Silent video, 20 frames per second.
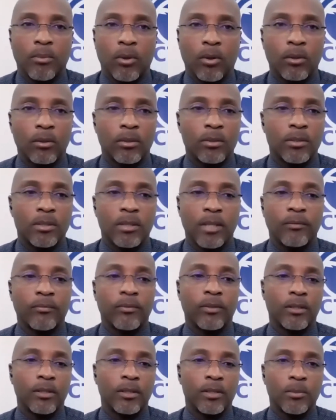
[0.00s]
Paul is
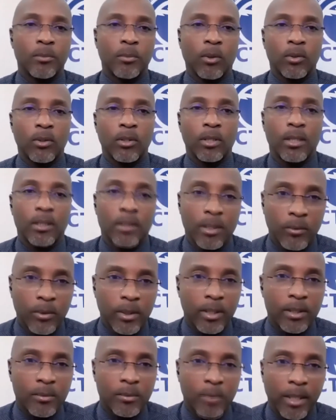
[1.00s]
definitely spot on, as I
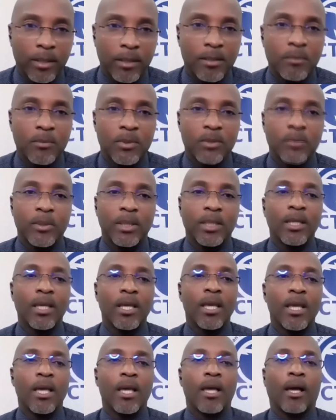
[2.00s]
would expect him to be.
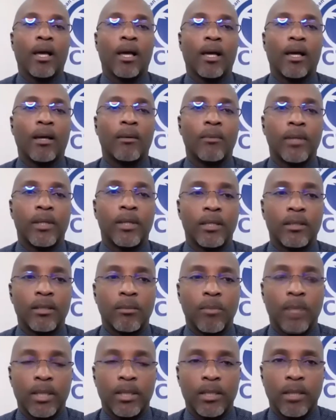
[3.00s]
In the
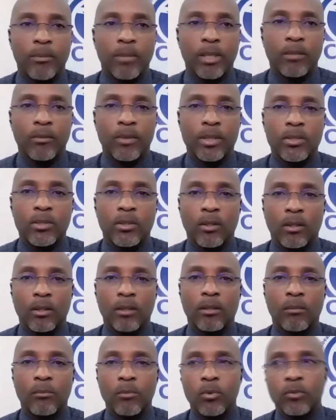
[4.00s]
pandemic, we
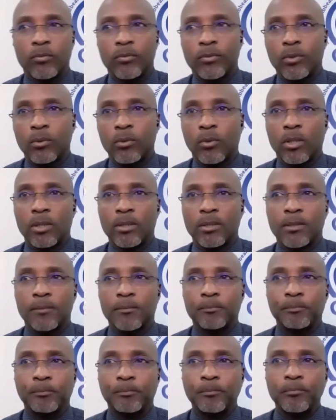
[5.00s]
saw a move towards
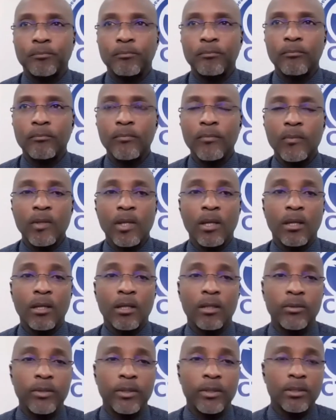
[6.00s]

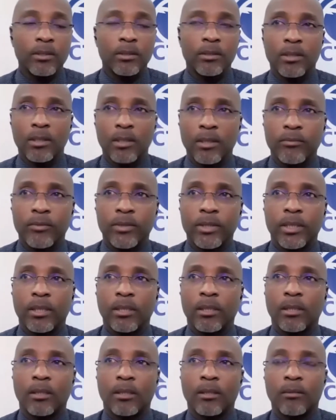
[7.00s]
greater
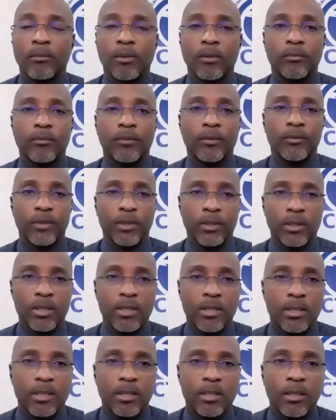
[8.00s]
delivery of
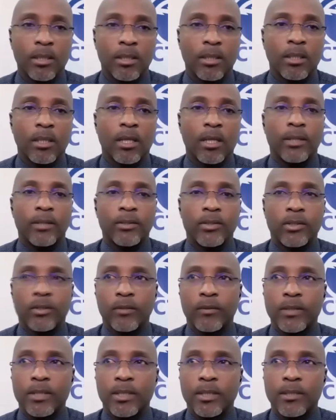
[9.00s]
goods and
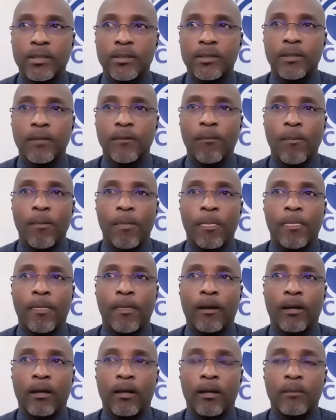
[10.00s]
services.
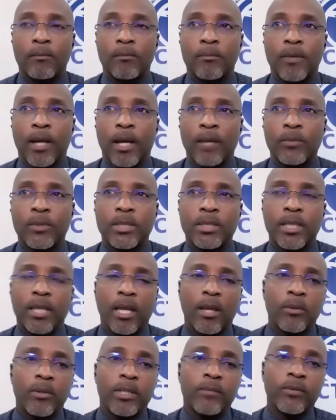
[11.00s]
I would say
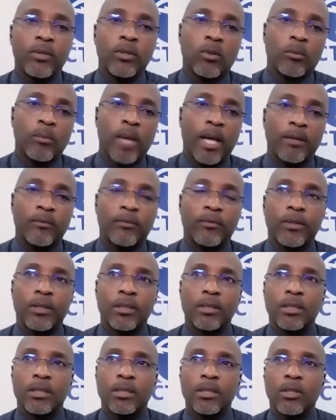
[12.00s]
I would even go back
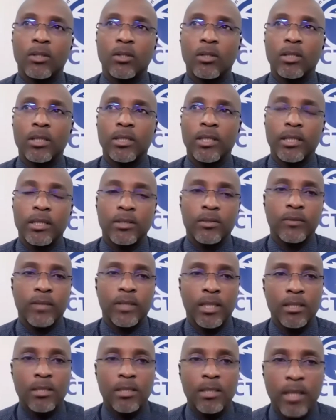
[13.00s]
further in the early days of
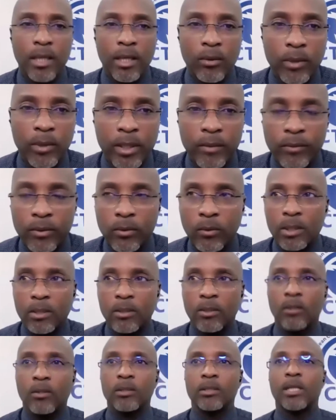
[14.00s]
the internet, when everyone
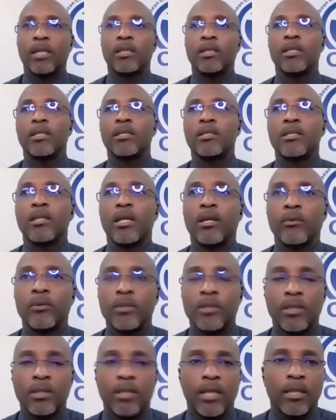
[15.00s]
thought that the internet
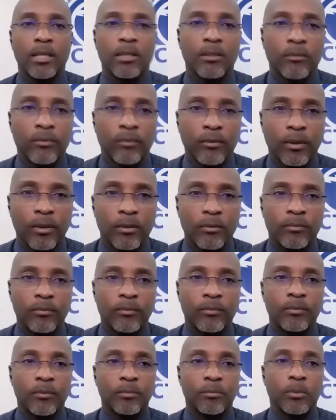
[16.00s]
was the death of
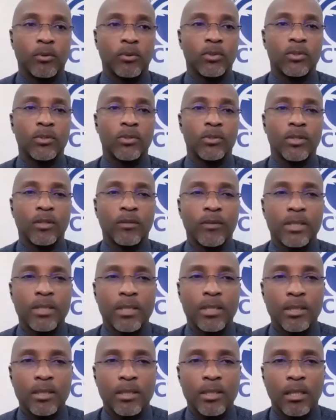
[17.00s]
postal
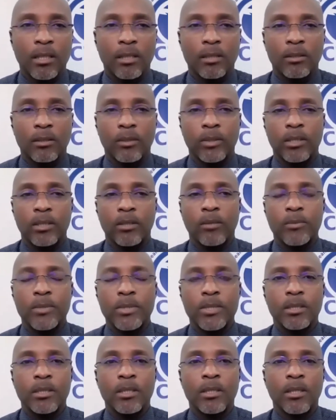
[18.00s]
services, quite the
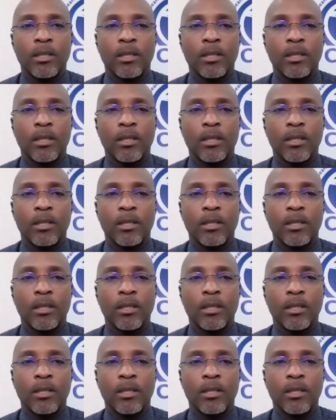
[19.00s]
opposite.